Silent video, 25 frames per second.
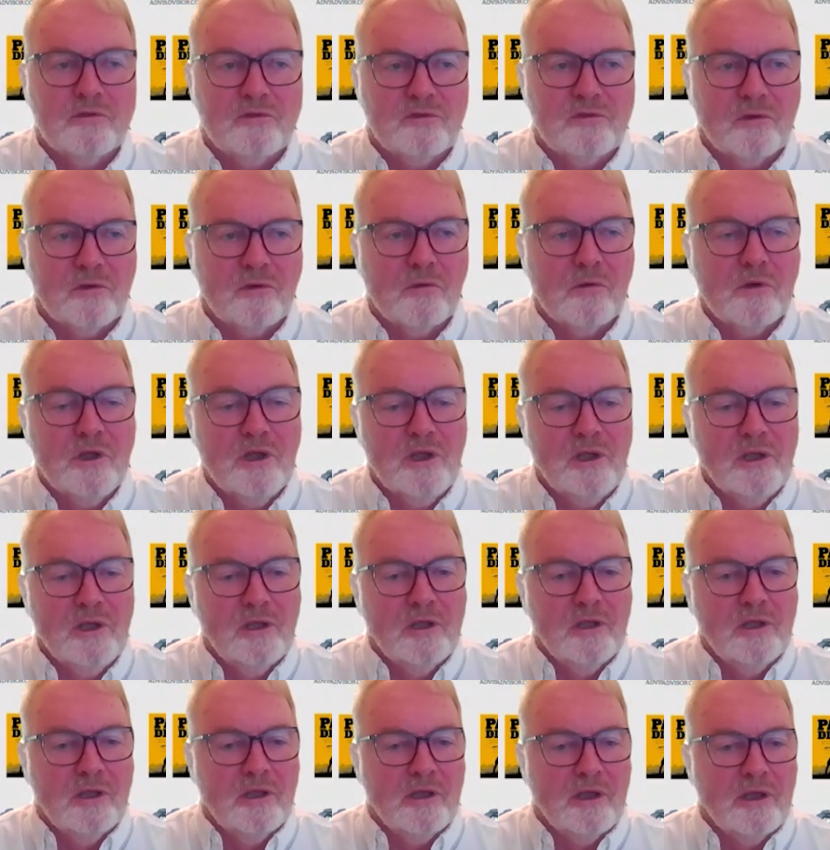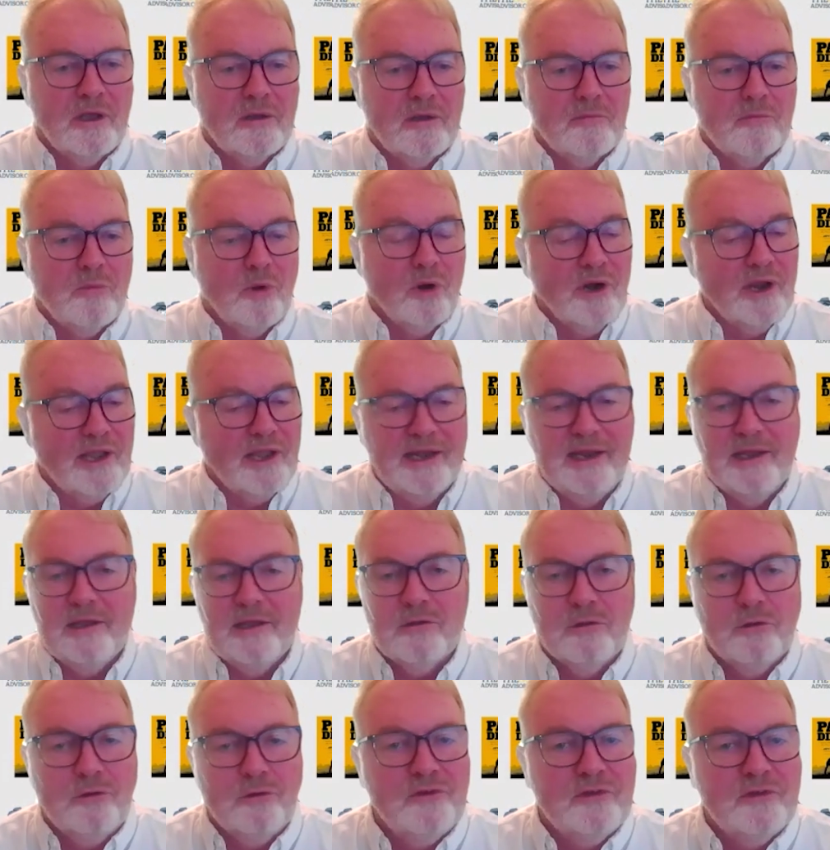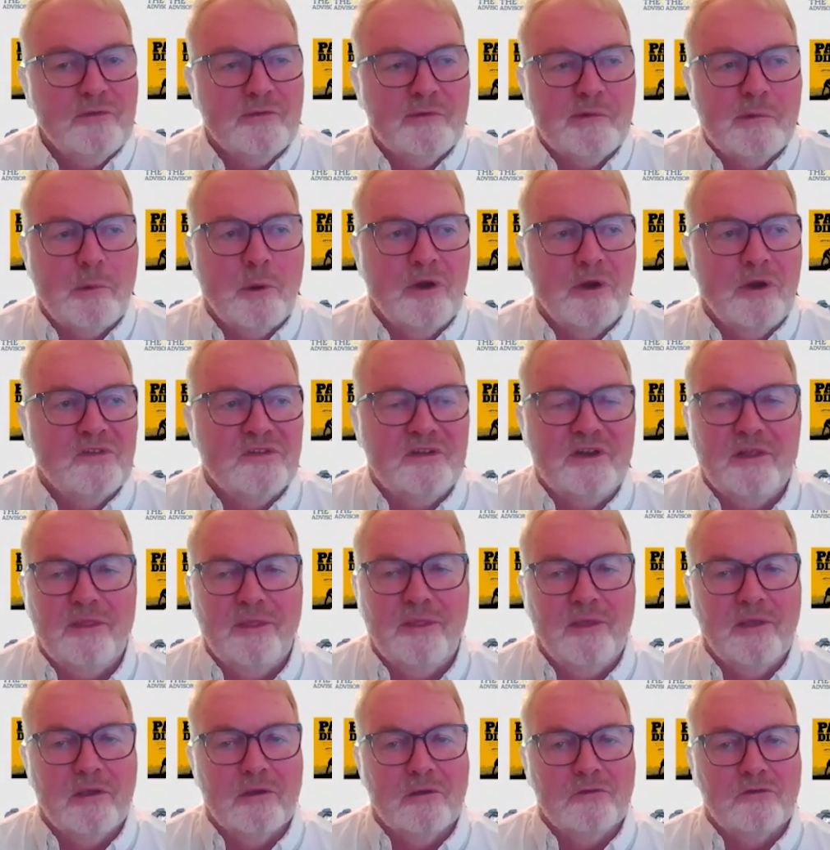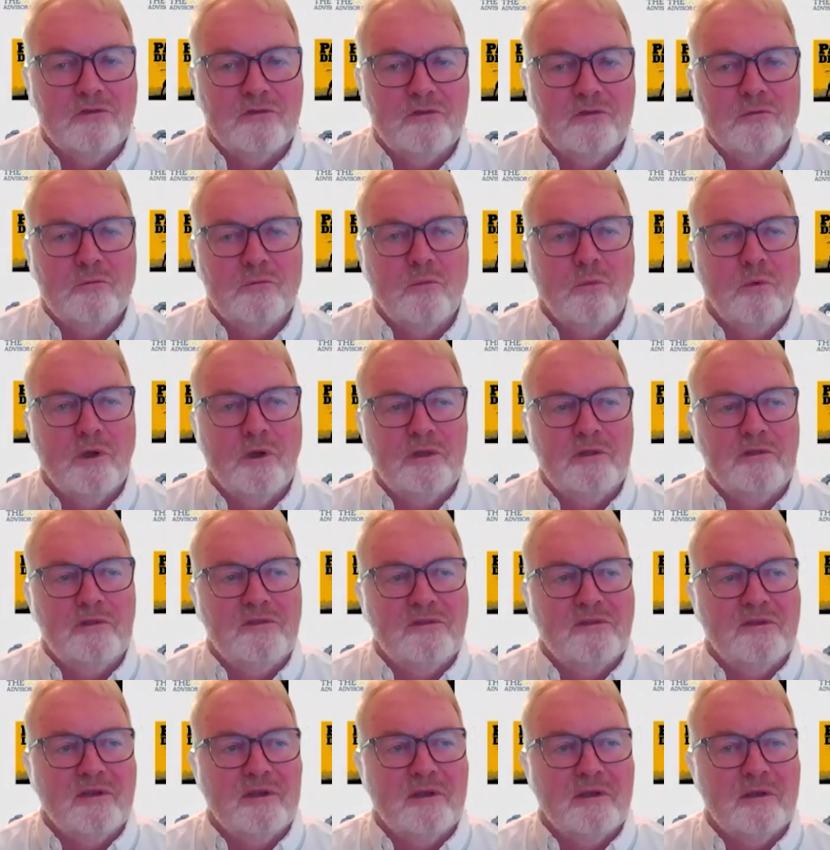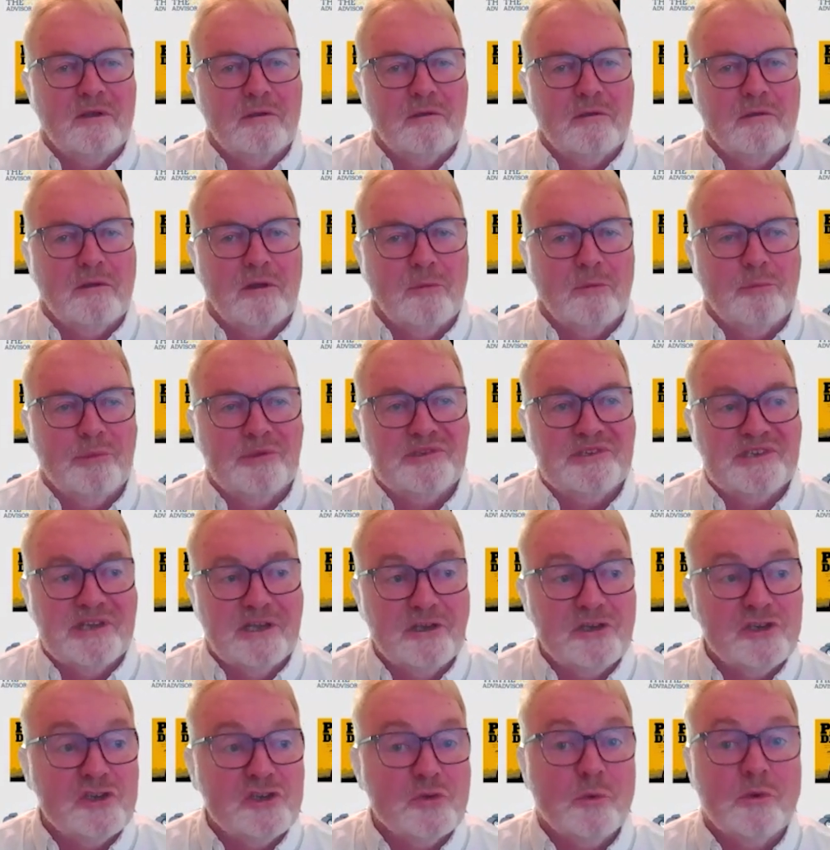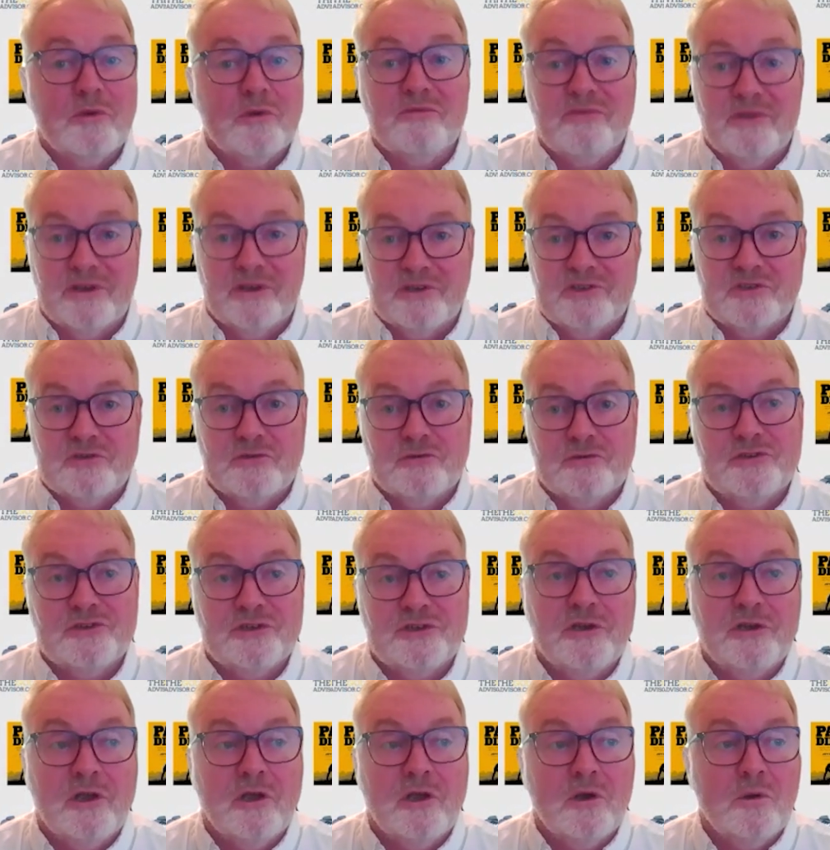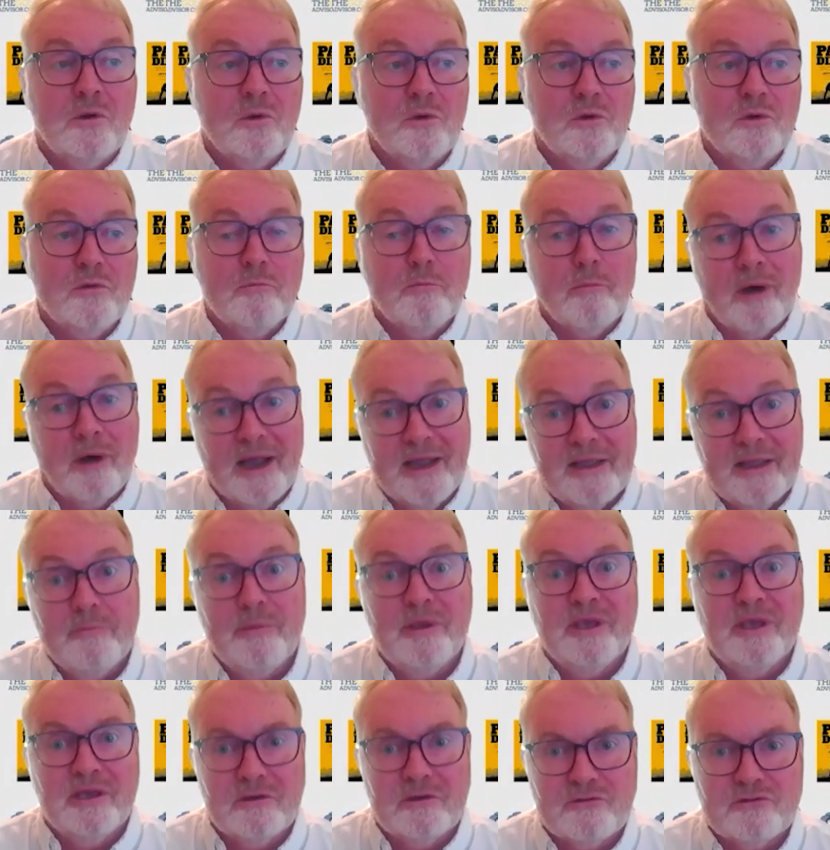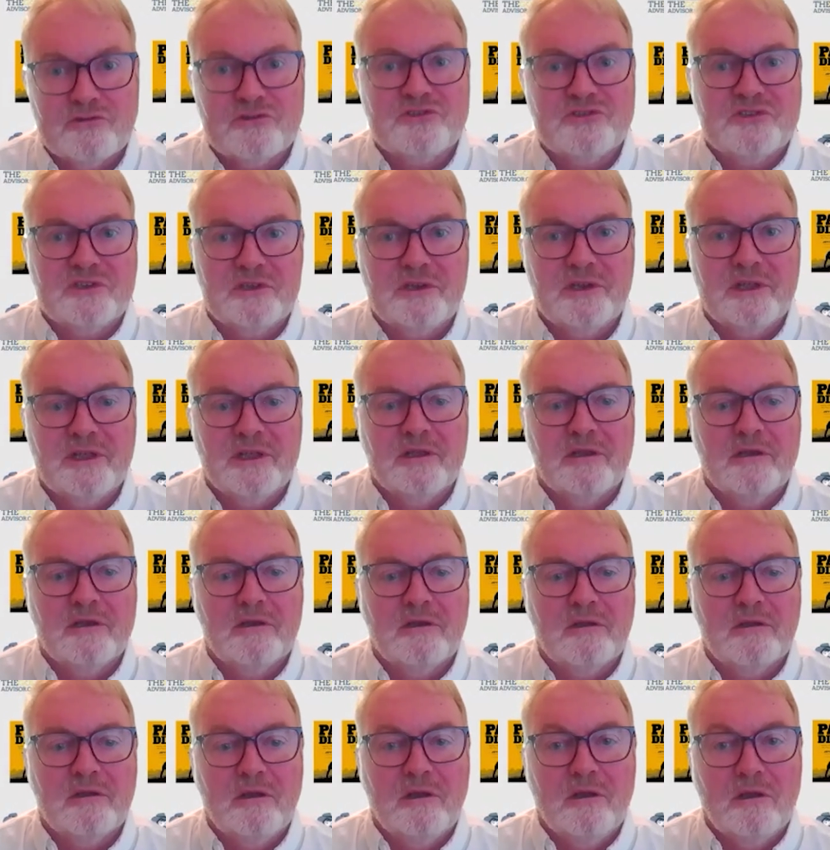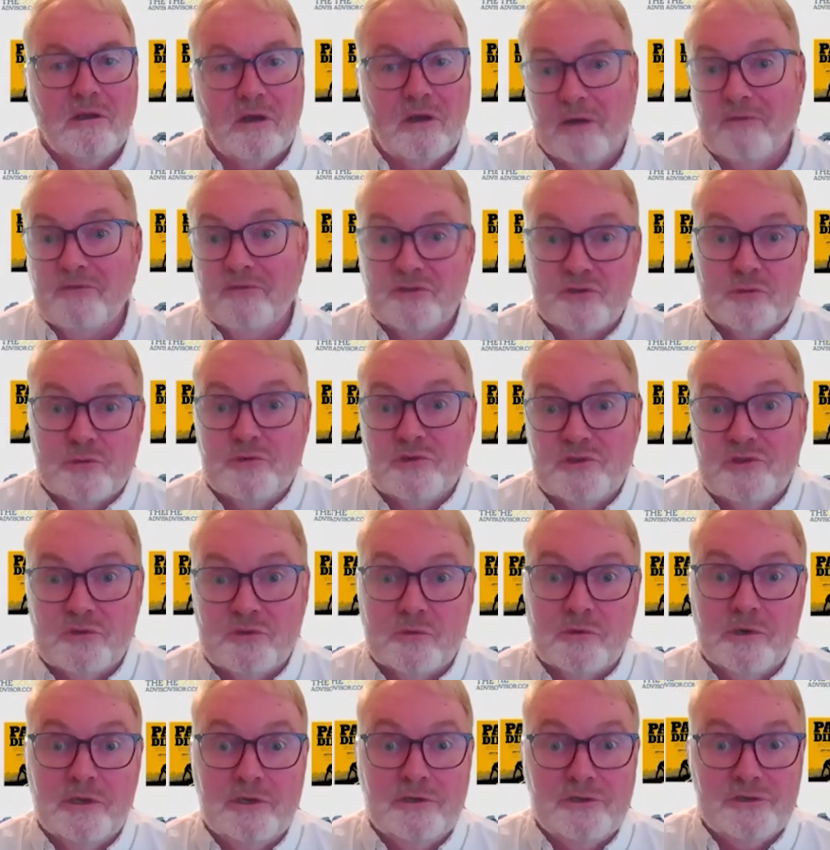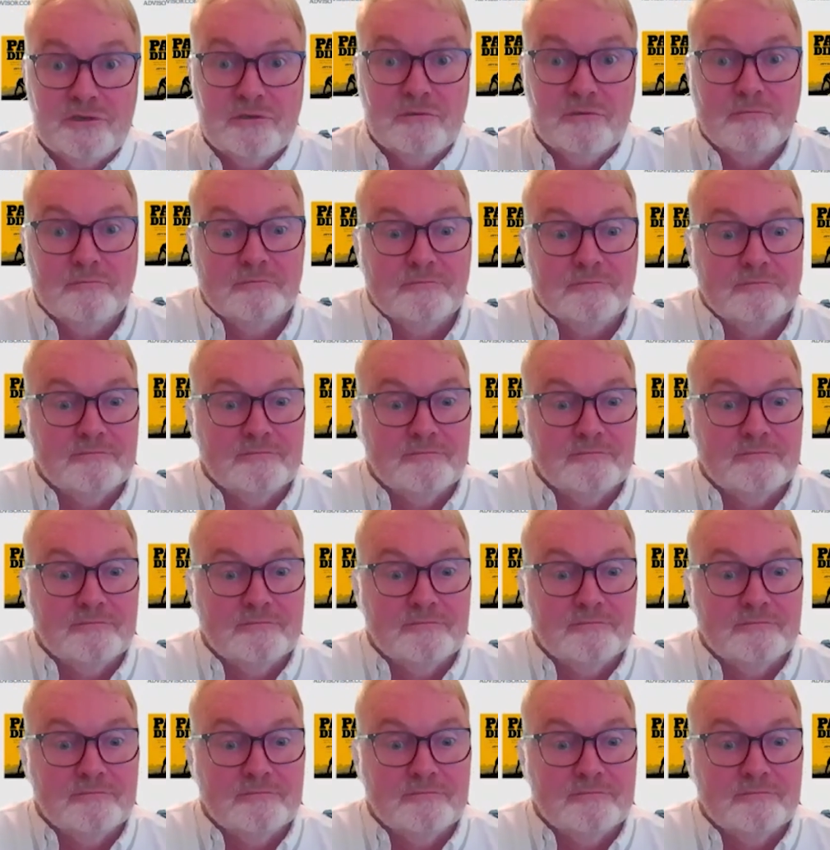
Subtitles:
So, Mark, any closing remarks? Anything else you want a potential investor to know who might be interested in offshore storage?